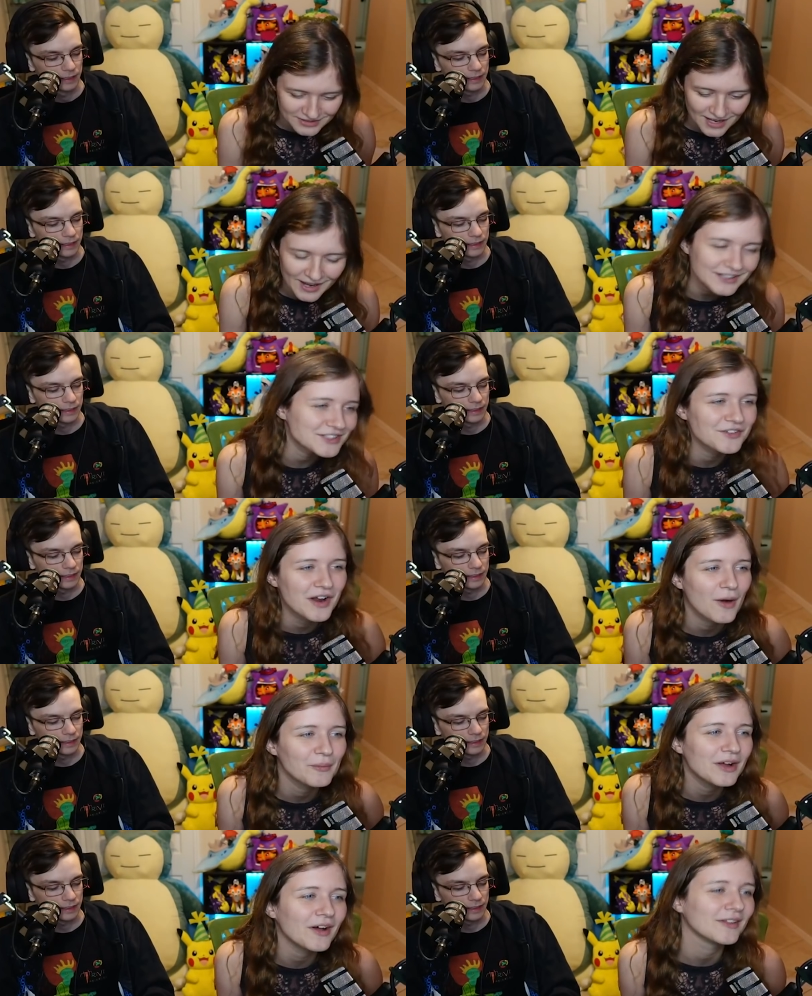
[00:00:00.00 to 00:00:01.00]
Speaker 1: Sides or
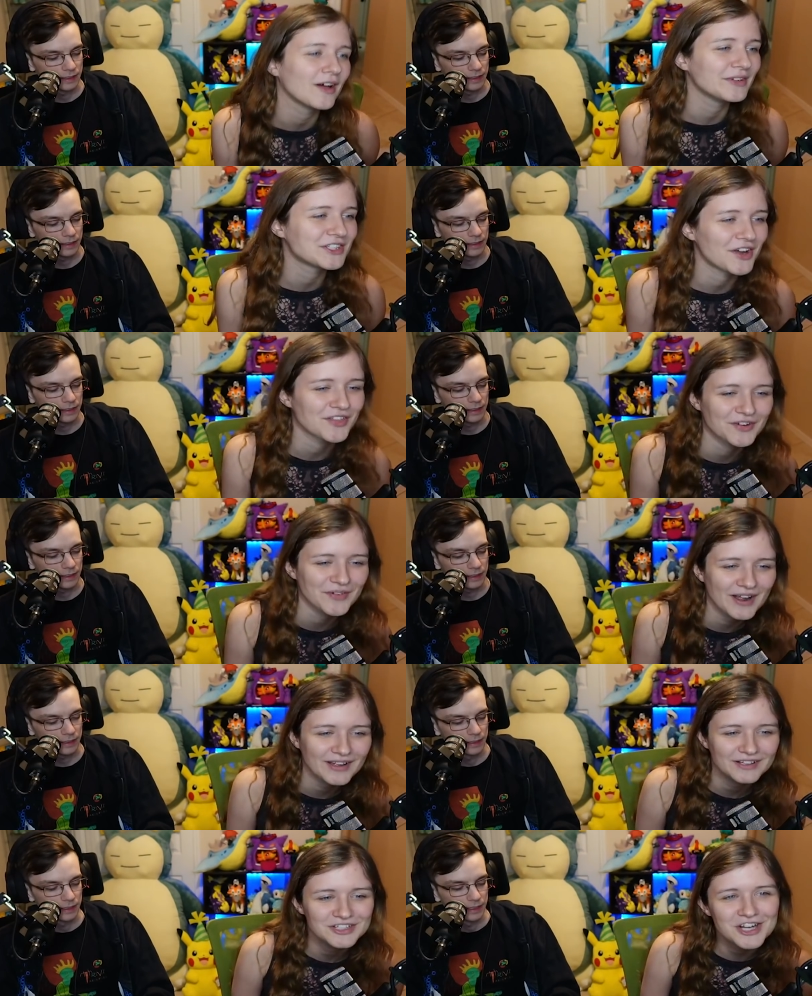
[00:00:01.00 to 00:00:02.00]
not, we all love each other,
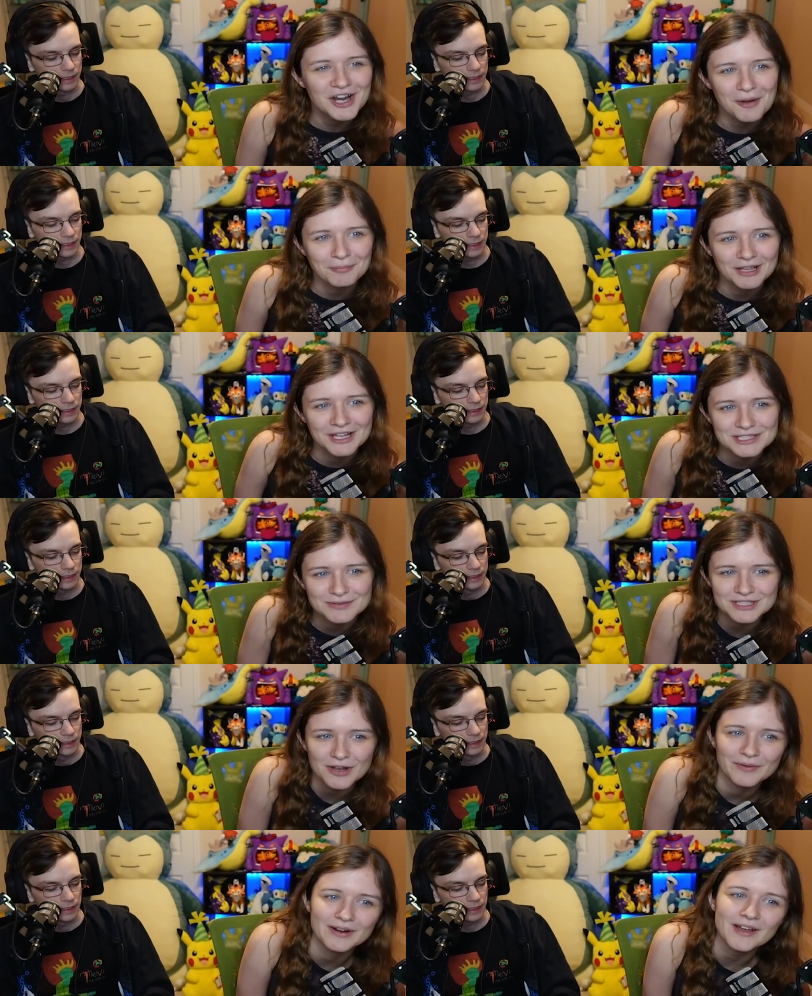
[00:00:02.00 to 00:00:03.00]
right? JR plays, what's
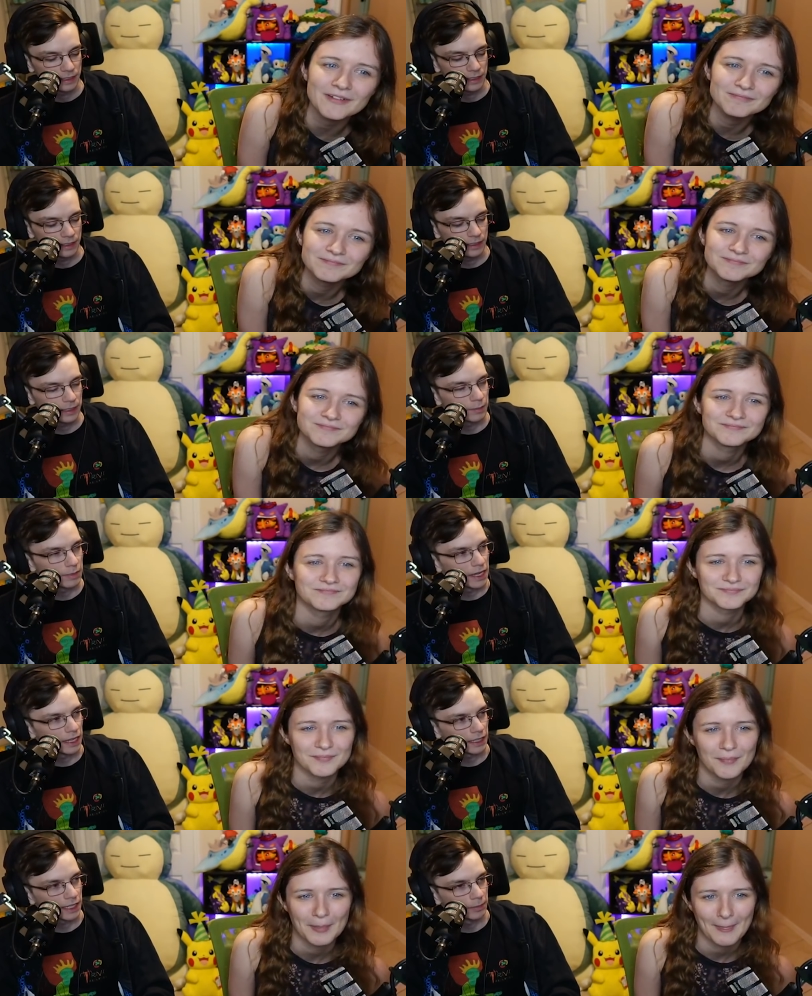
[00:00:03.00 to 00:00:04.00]
going on?
Speaker 2: Look at my
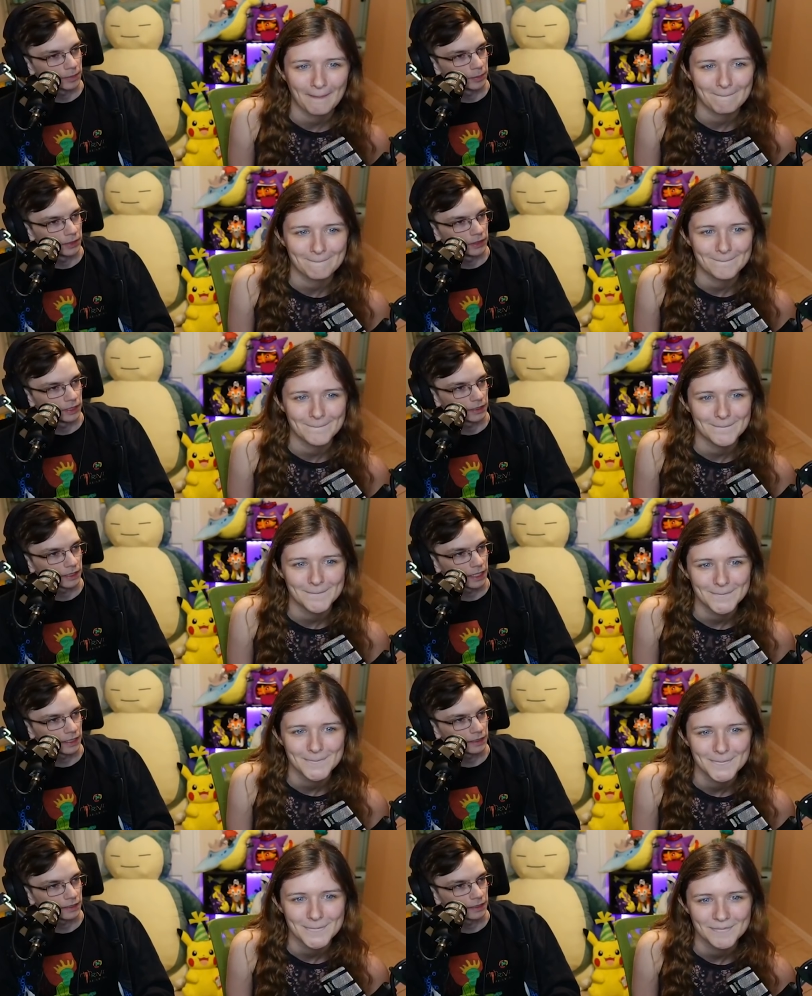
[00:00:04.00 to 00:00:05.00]
helicopter booty,
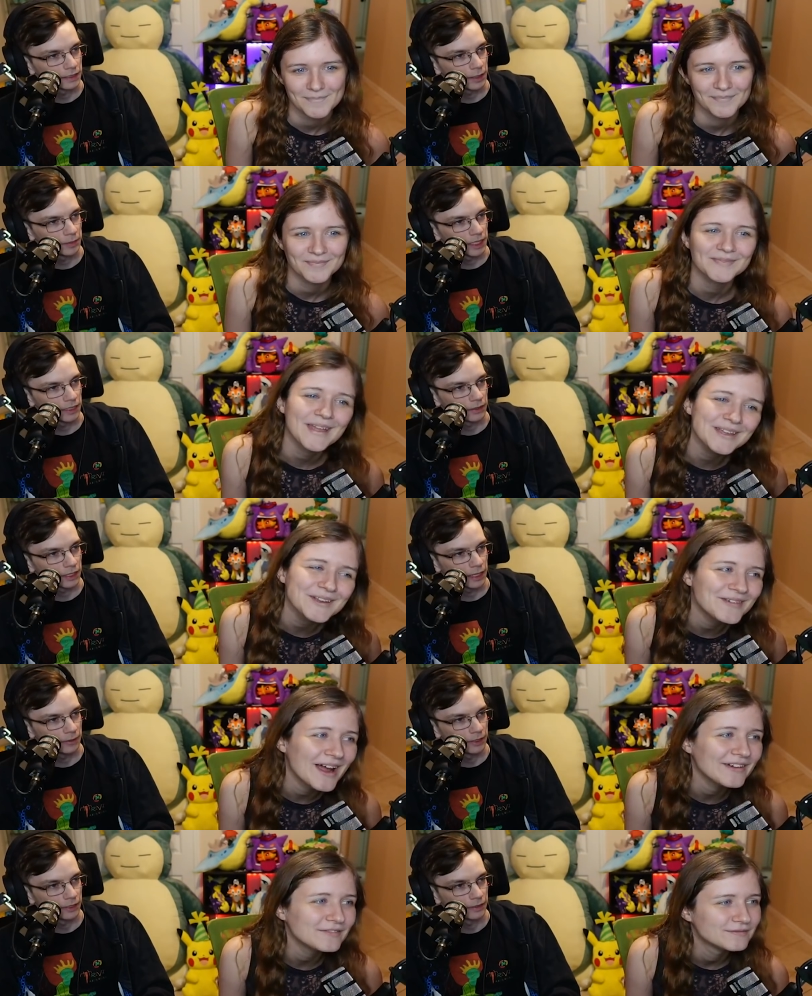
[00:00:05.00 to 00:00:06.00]
okay? Tell me I Thank don't you, got
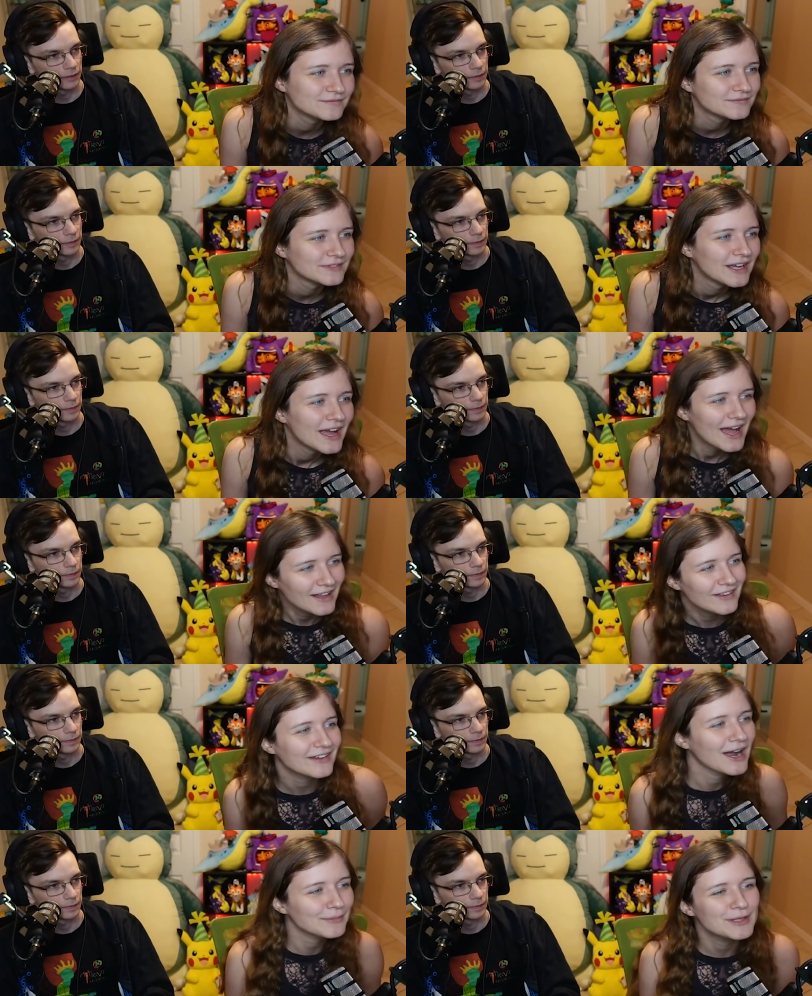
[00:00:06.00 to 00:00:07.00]
Red. one.
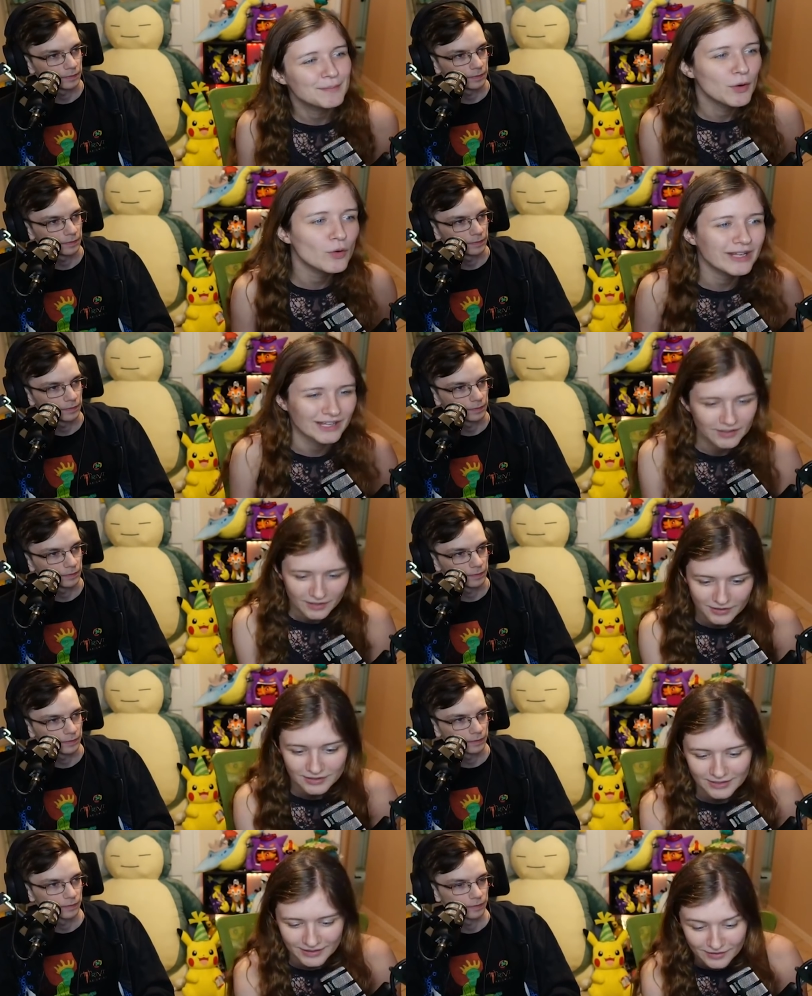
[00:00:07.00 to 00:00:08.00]
Speaker 1: Helicopter booty.
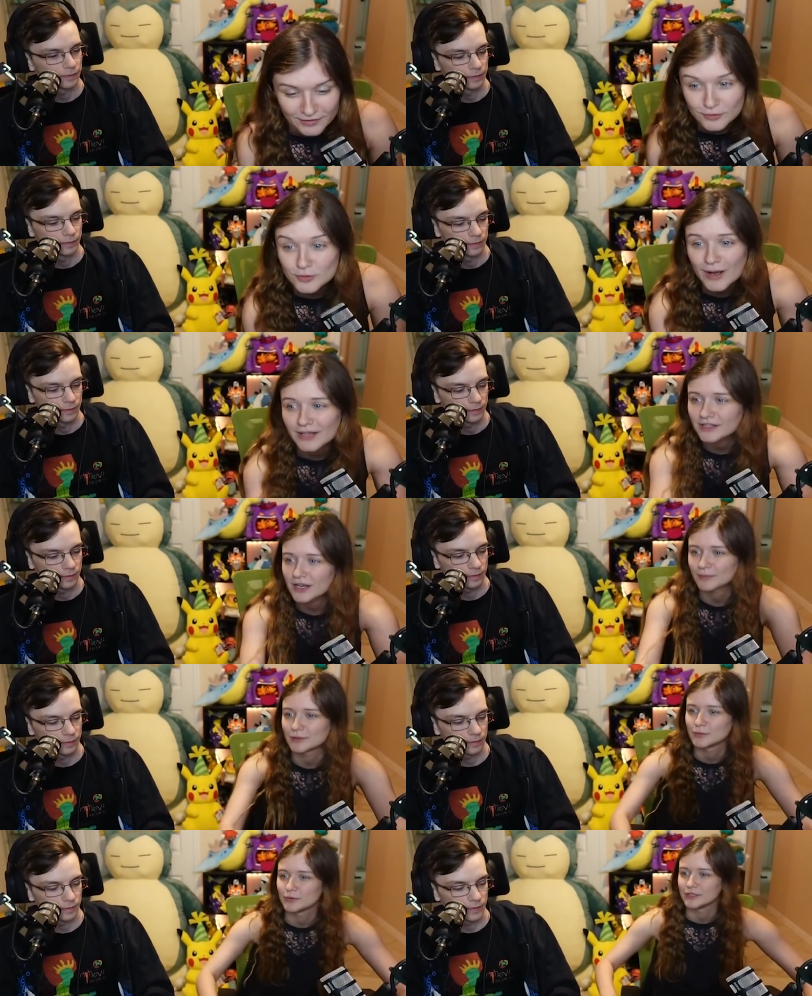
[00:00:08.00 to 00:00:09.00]
Ooh,
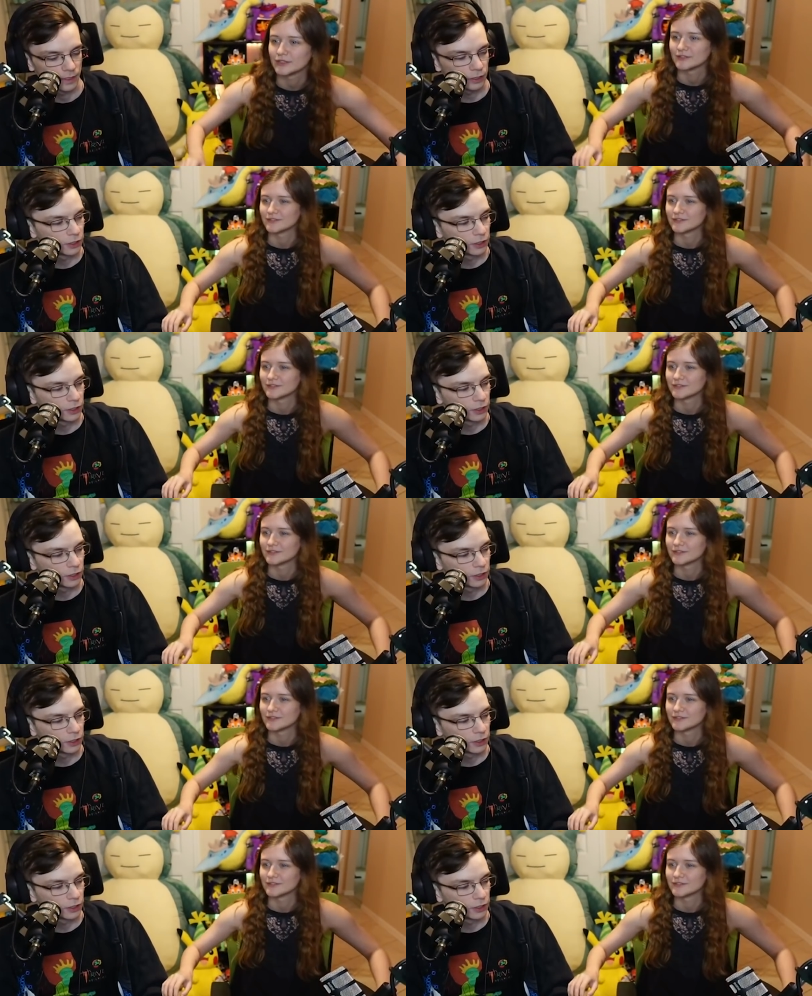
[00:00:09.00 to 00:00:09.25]
helicopter booty.
Speaker 2: Don't